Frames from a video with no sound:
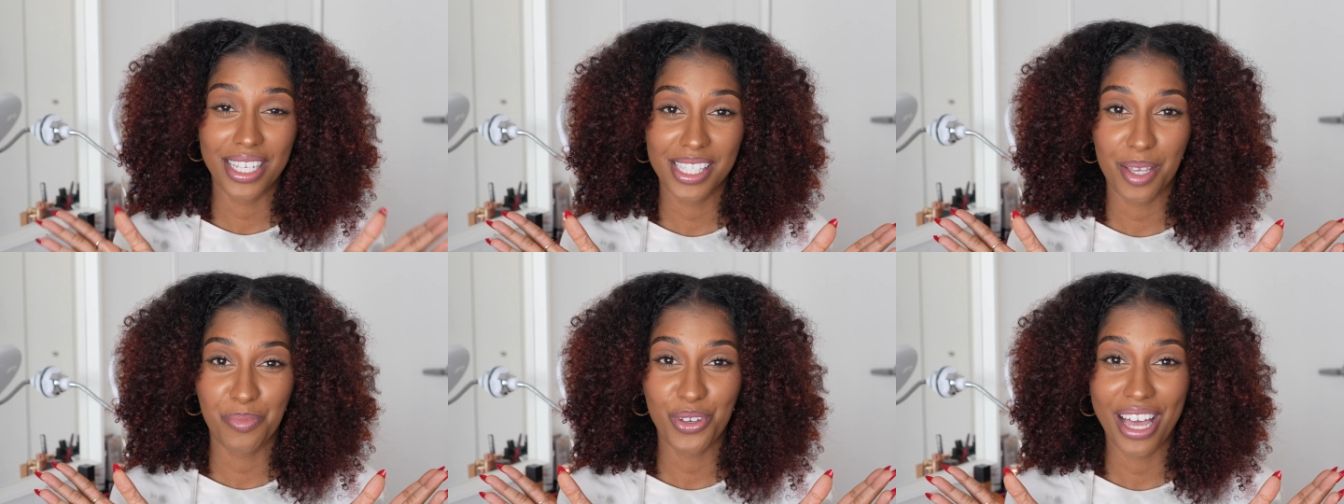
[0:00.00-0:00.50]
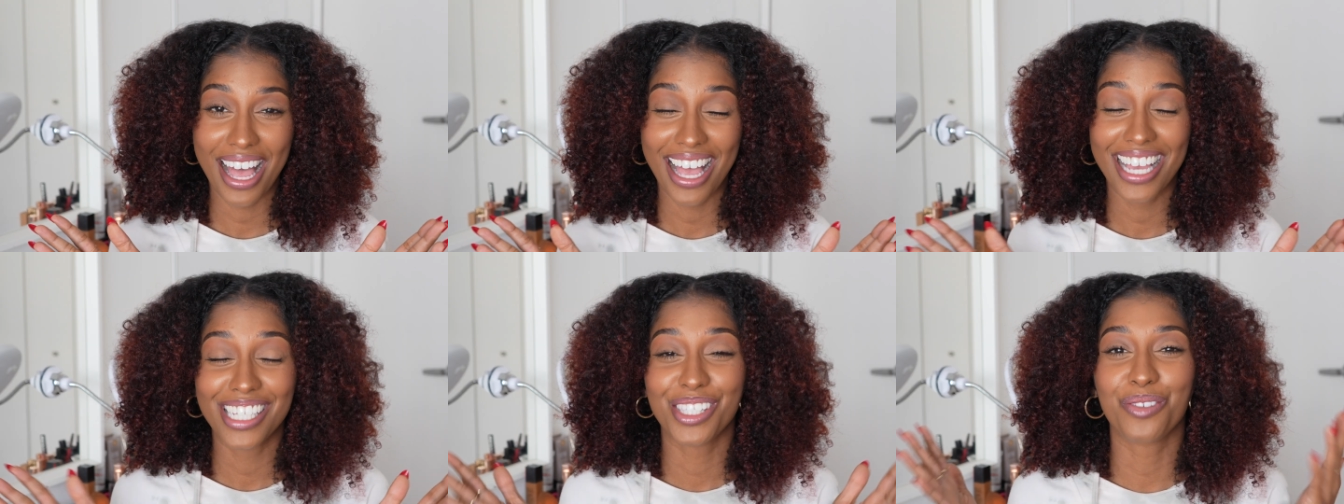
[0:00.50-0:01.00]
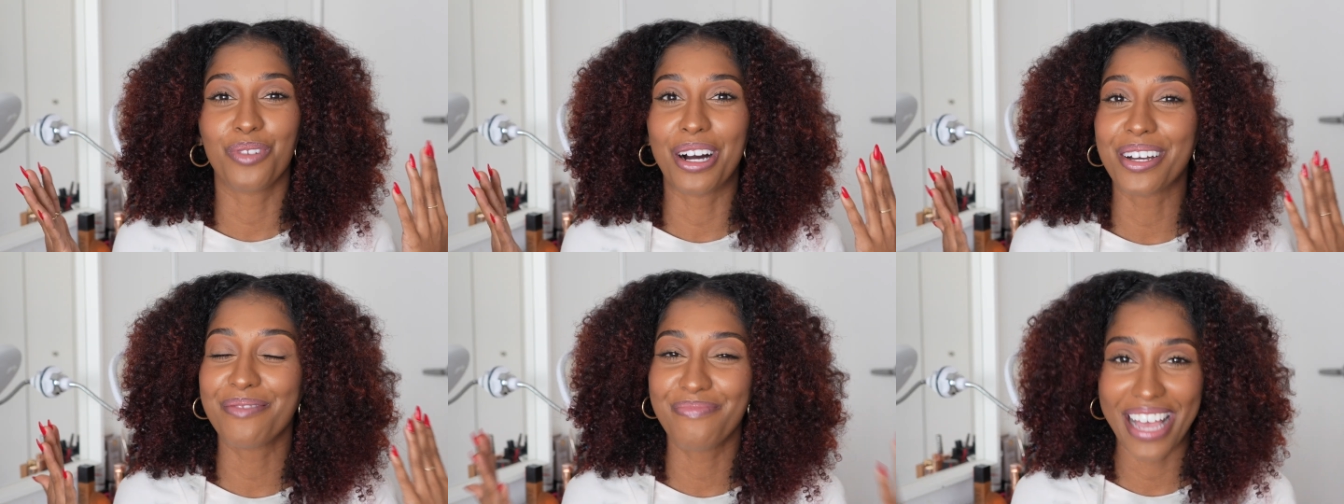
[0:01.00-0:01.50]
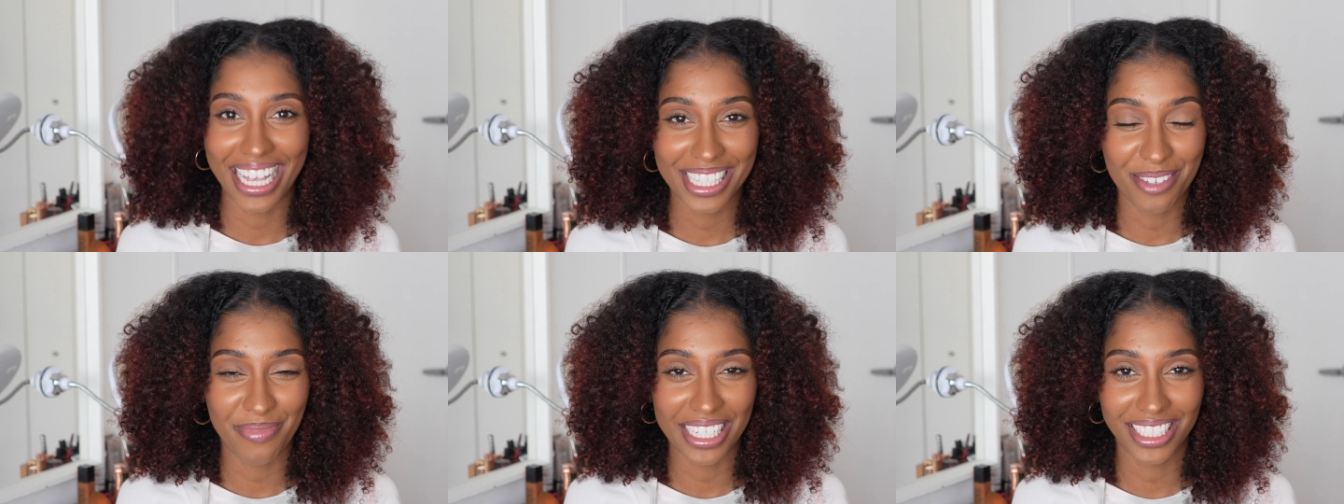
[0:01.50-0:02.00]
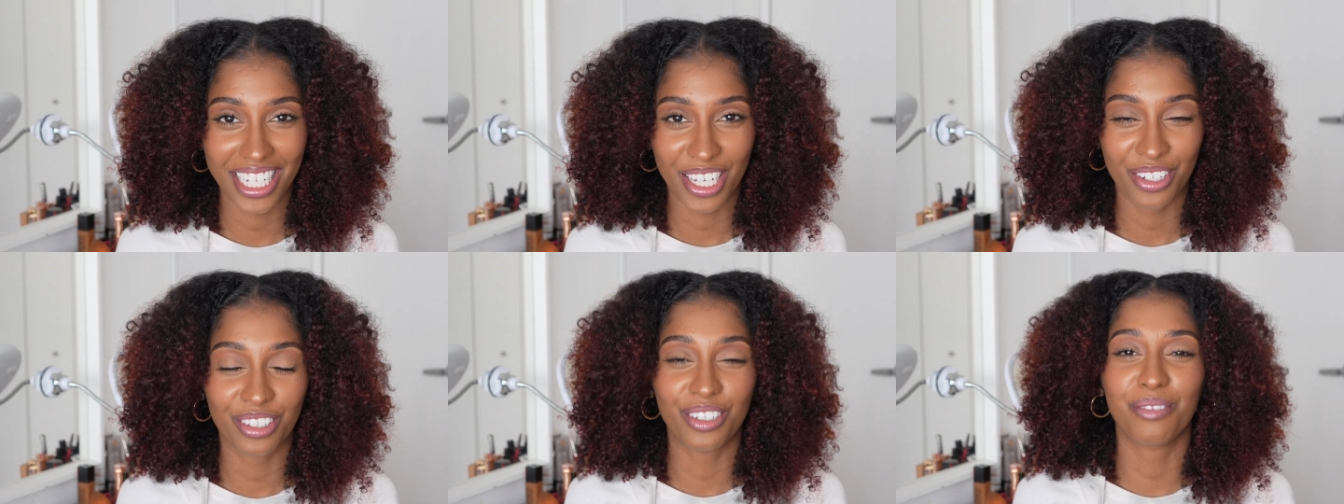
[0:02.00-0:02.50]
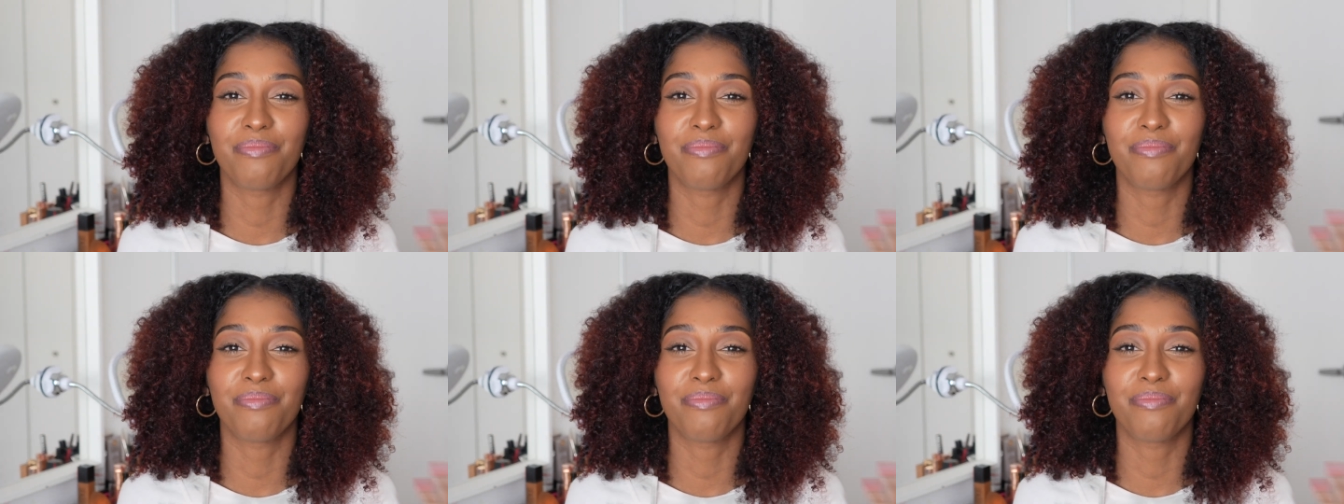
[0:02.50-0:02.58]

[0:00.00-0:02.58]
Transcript: is up, you guys? Welcome back to my channel.